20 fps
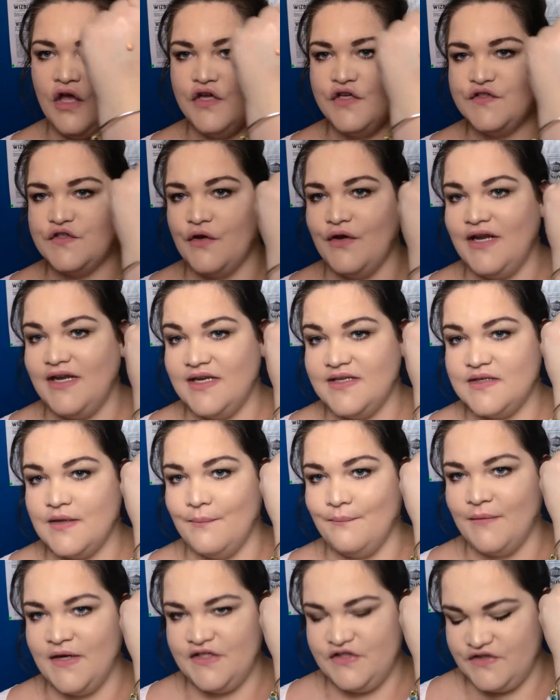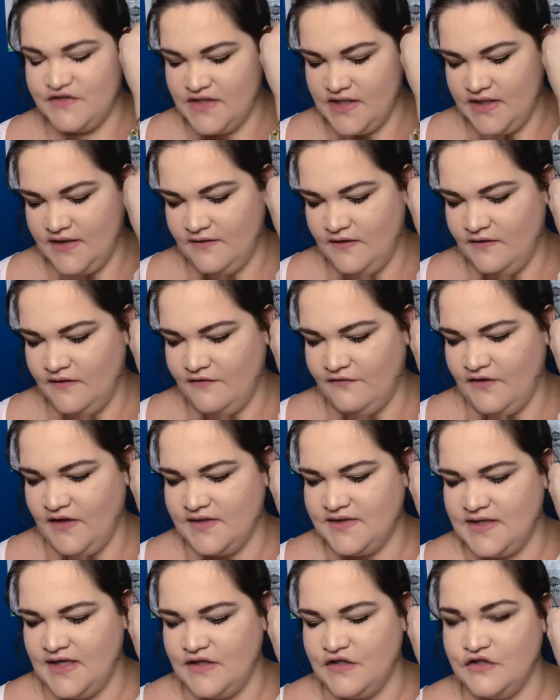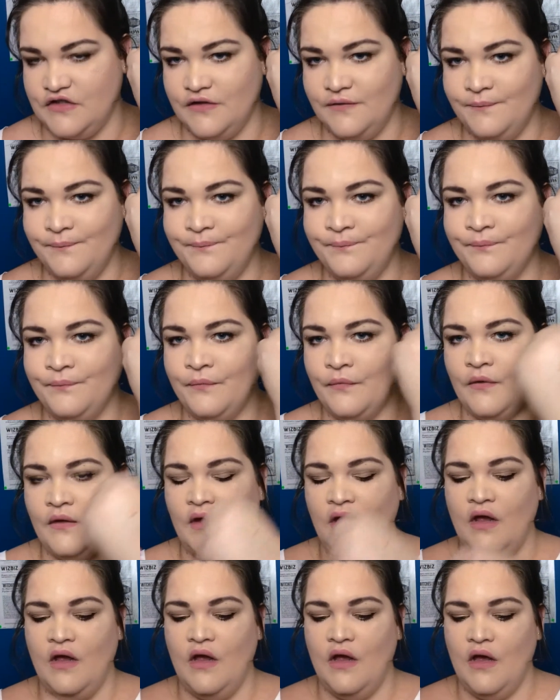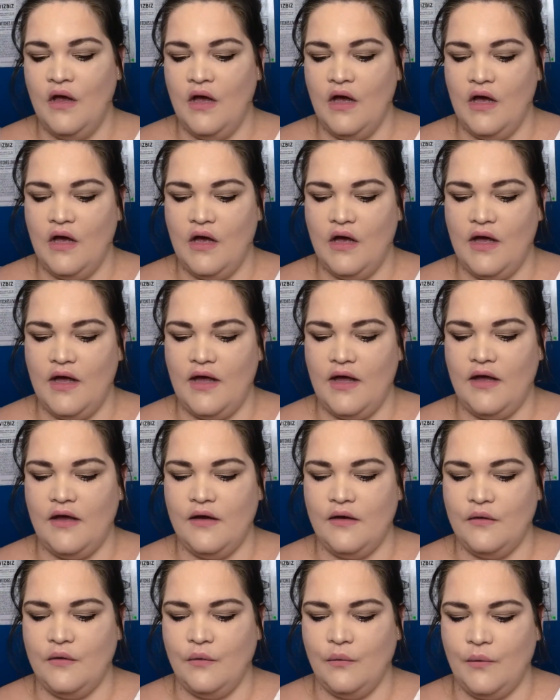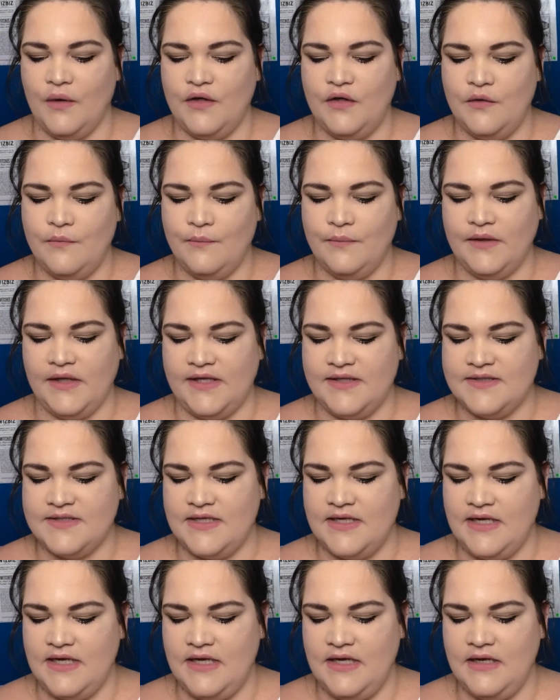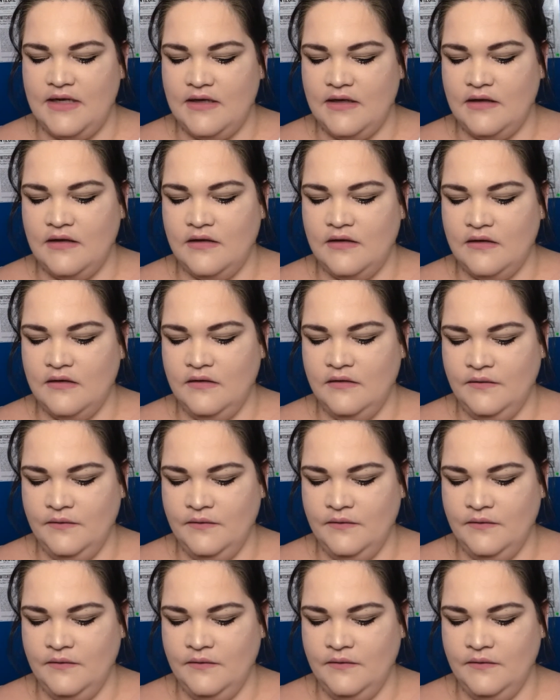So it is much darker than the foundation, and when you blend it in,